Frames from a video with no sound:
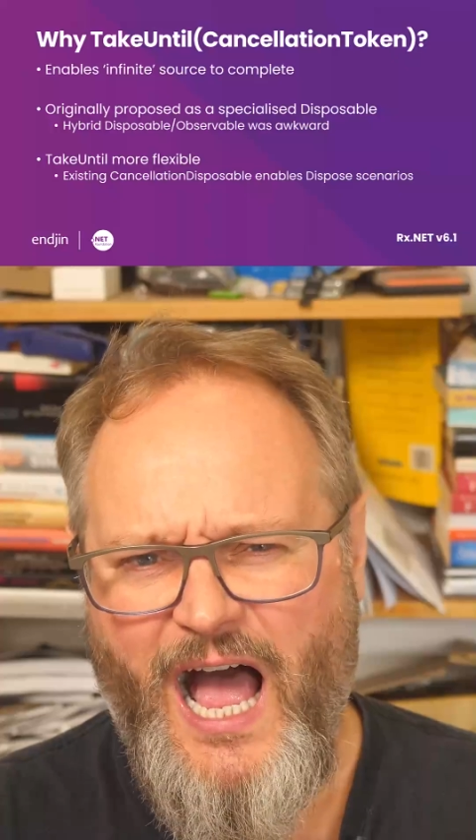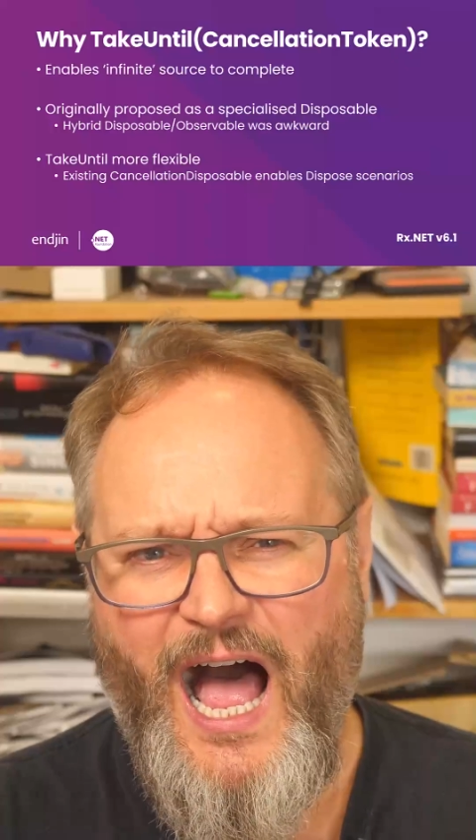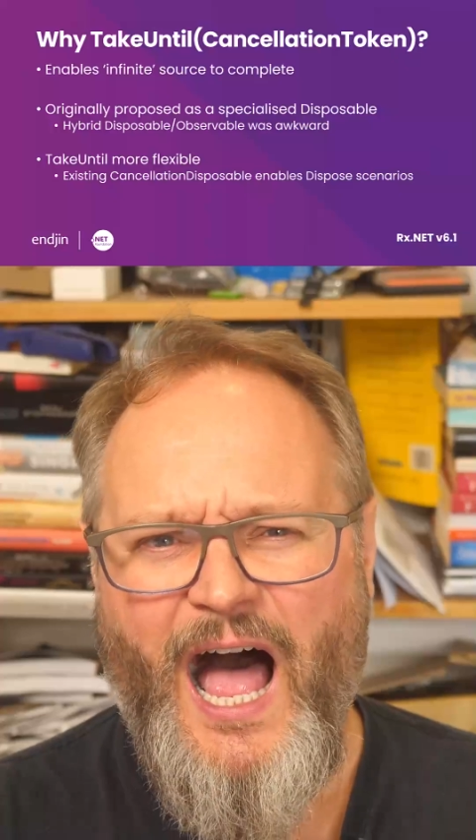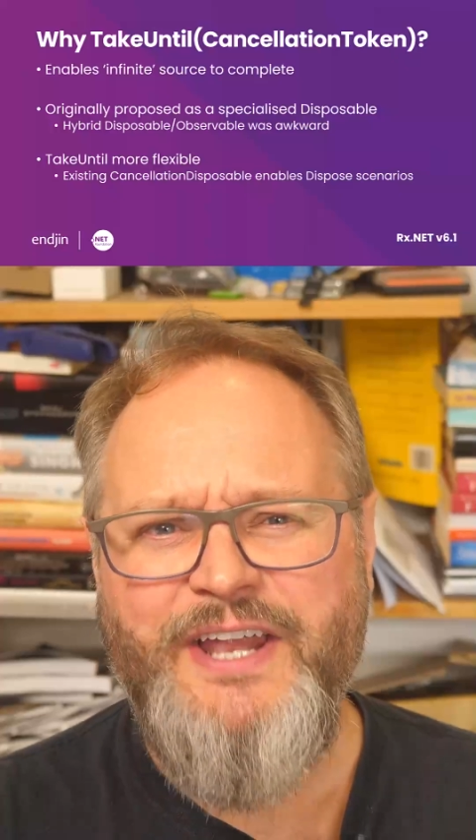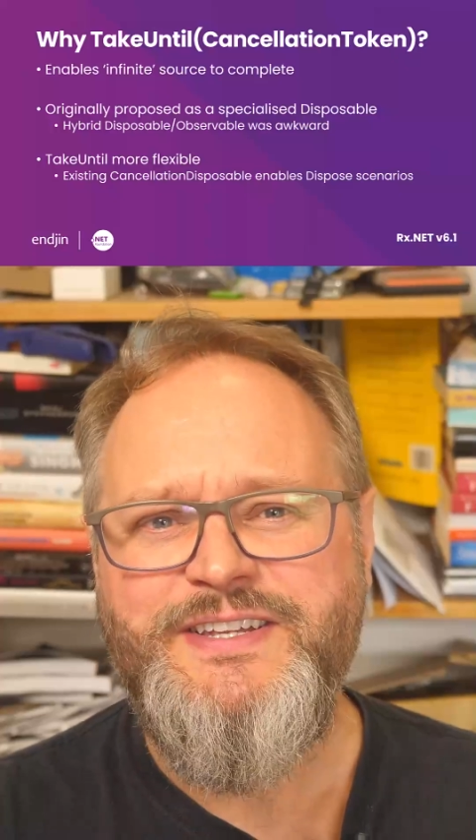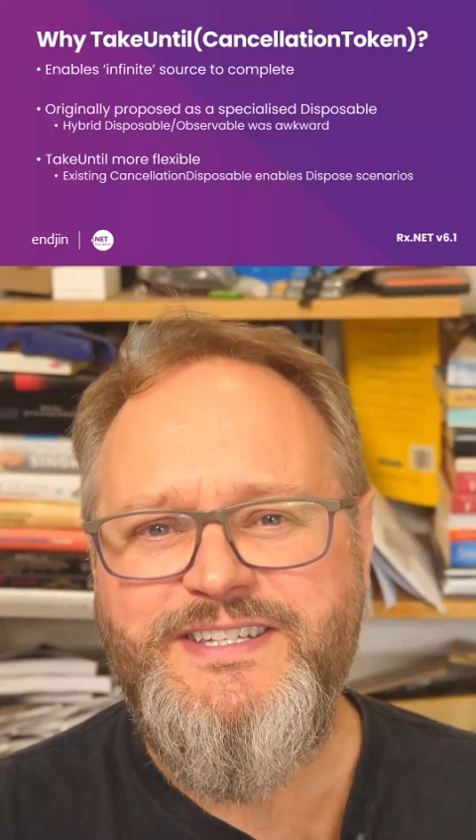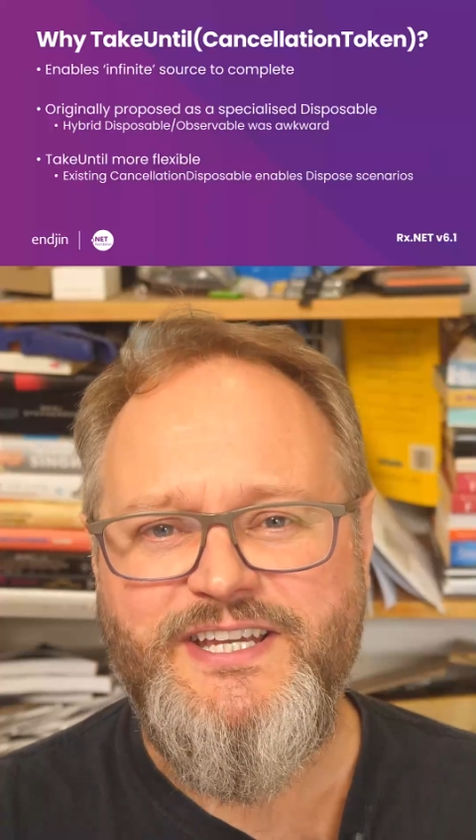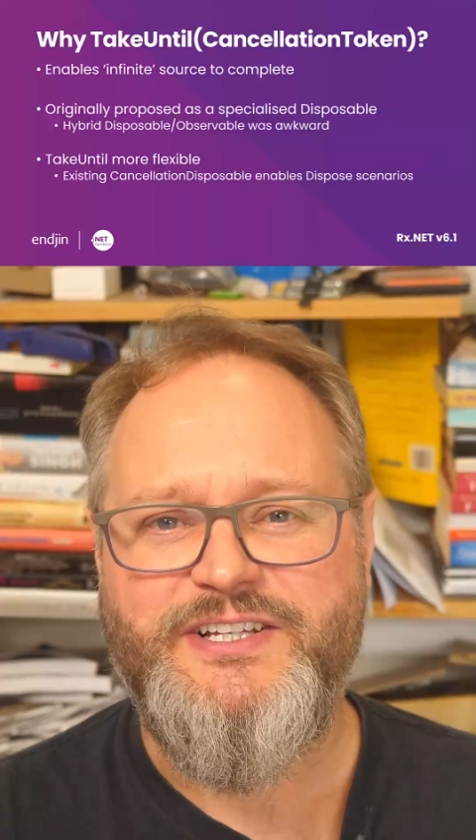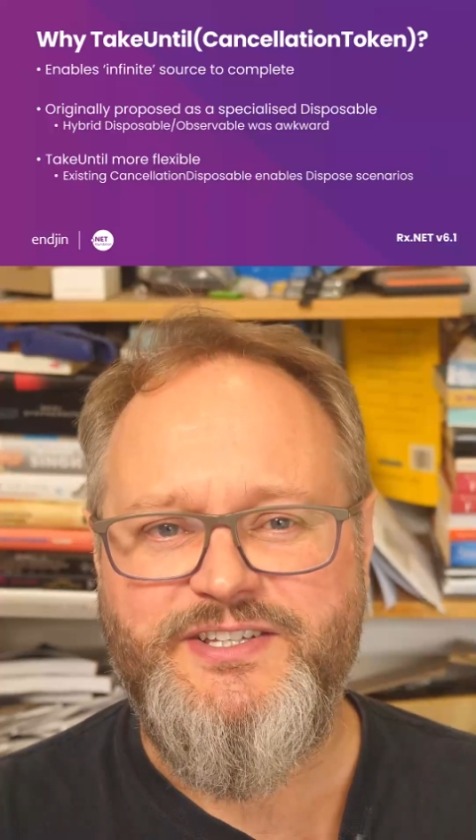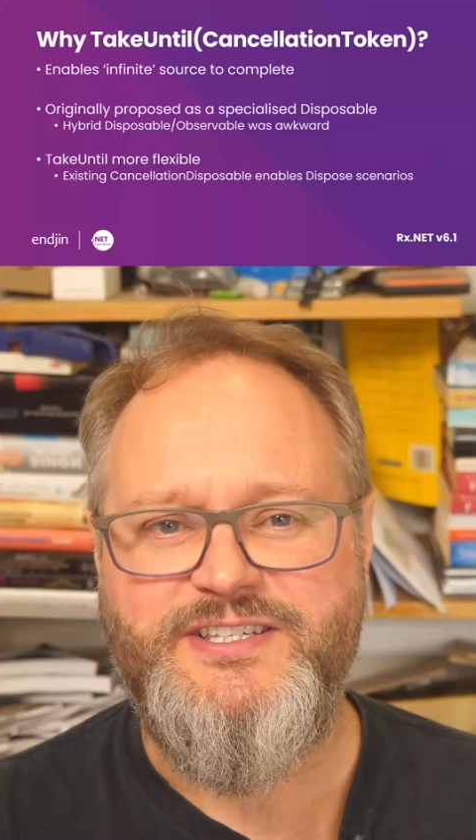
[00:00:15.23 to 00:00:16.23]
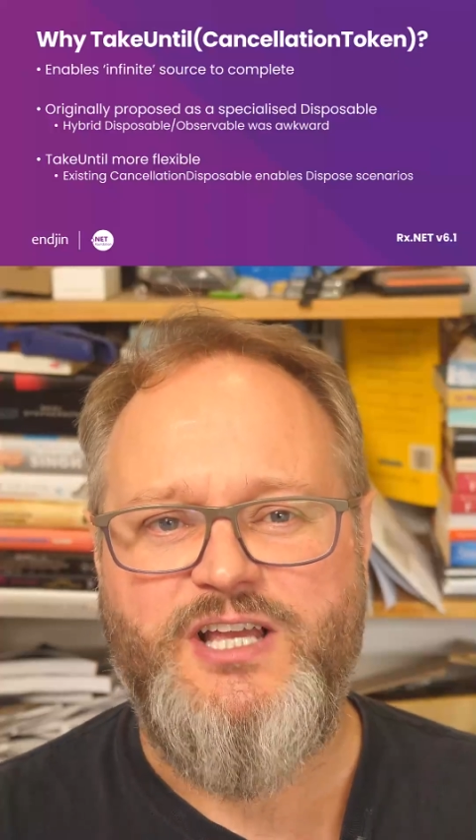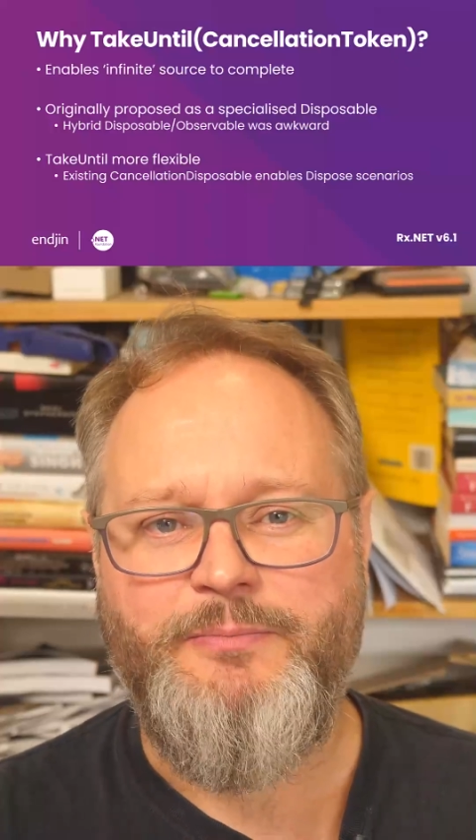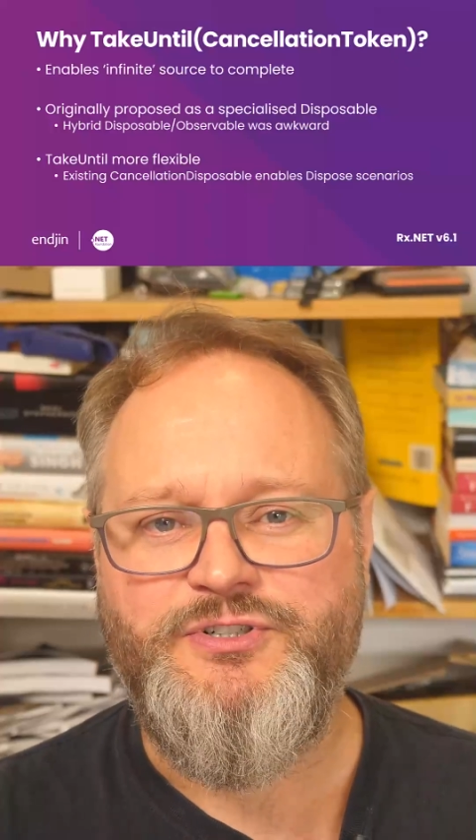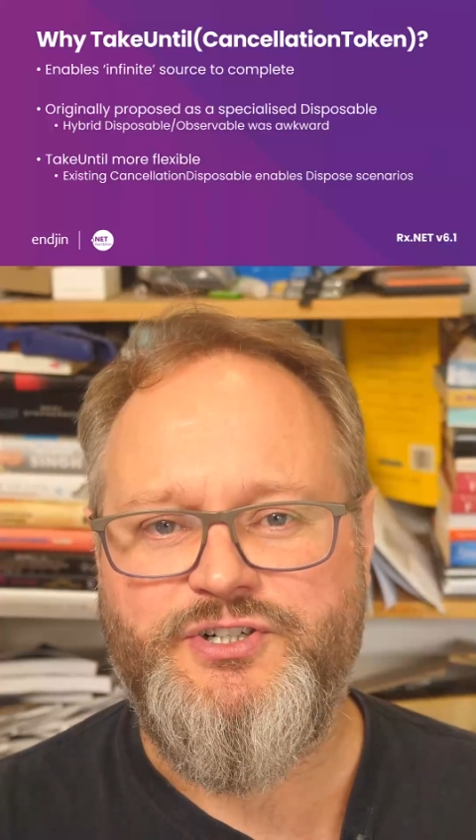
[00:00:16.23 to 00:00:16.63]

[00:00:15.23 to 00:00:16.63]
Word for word: until some